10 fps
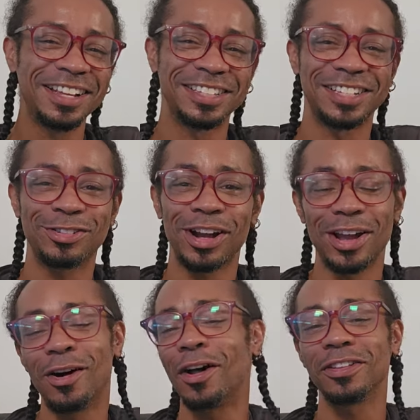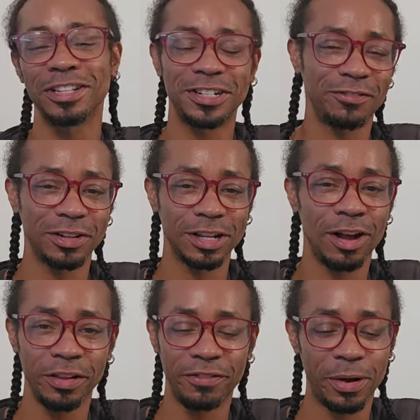to try all of the different
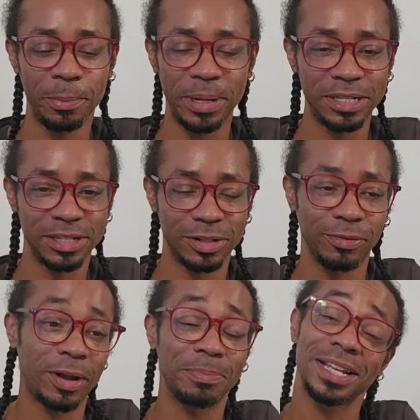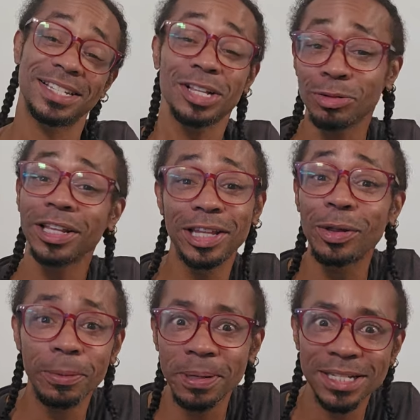cauliflower pizzas around because that's really the
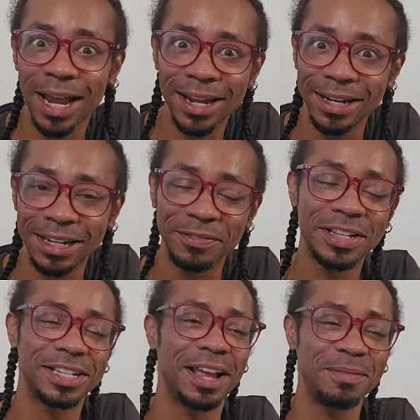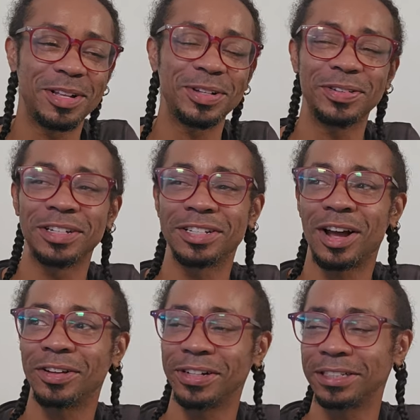only pizza I can eat because I'm gluten
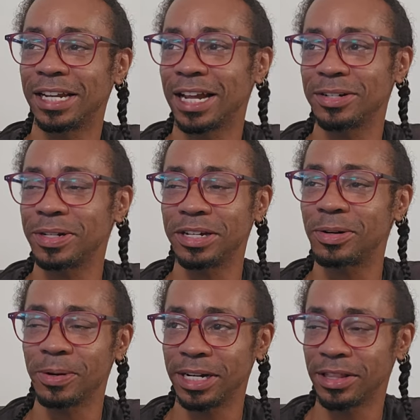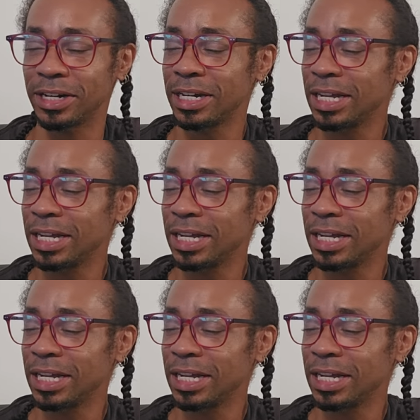intolerant and I don't eat corn either.